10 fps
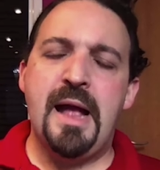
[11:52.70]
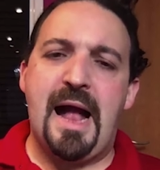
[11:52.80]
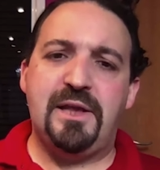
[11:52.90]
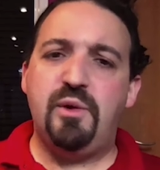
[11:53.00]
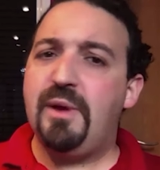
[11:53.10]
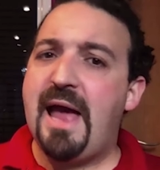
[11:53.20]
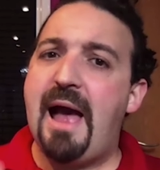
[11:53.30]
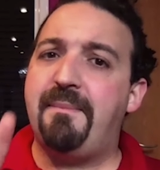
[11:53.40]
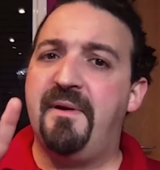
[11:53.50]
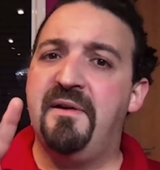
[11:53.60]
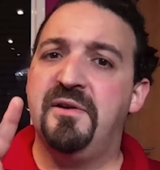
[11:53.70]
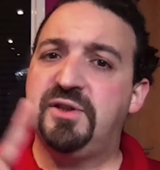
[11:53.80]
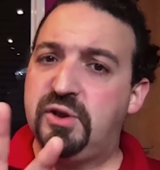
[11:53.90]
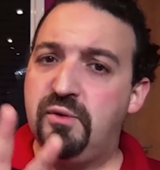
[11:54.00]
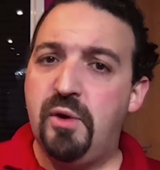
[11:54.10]
And you will have
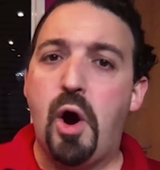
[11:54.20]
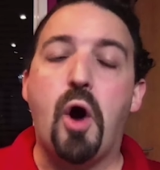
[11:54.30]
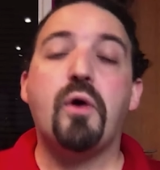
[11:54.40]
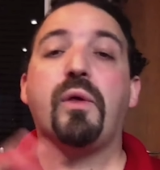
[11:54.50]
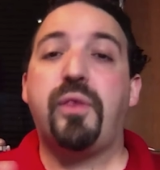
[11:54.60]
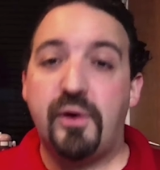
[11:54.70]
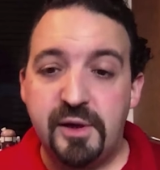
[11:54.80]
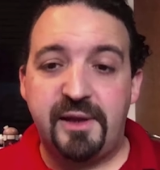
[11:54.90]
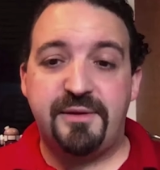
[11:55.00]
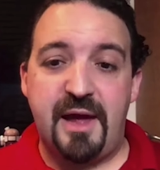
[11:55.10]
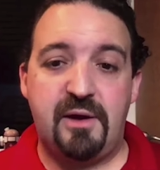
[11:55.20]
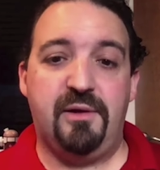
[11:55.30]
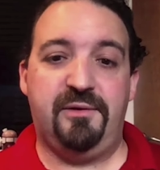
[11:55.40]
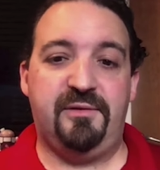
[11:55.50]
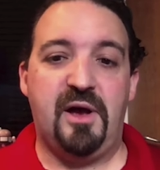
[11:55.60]
2 or 30
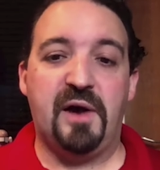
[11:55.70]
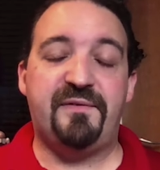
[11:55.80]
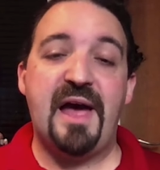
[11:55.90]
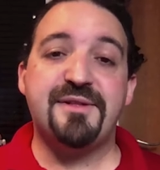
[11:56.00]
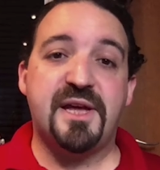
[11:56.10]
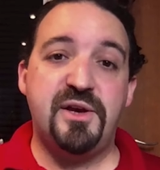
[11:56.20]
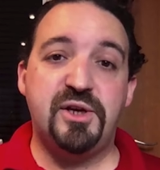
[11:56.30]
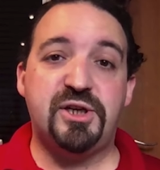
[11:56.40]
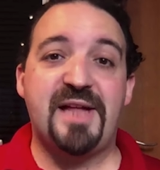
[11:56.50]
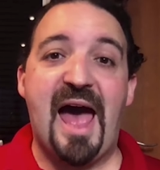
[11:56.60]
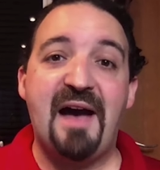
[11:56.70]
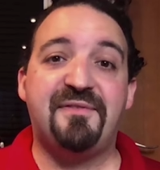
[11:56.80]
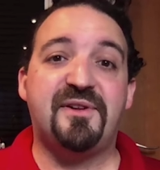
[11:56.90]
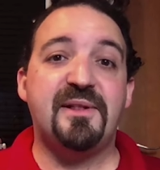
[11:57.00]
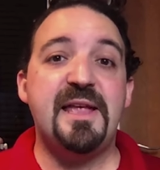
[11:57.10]
seconds of execution
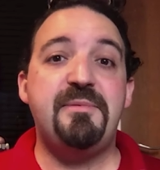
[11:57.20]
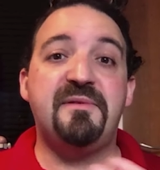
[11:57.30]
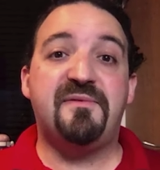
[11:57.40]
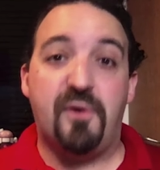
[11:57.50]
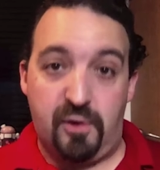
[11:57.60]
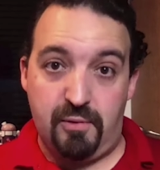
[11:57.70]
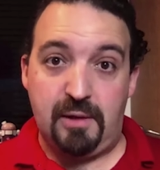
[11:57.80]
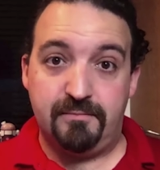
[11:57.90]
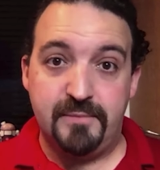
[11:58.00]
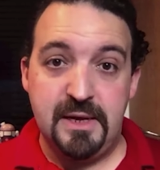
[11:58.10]
after leaving foreground.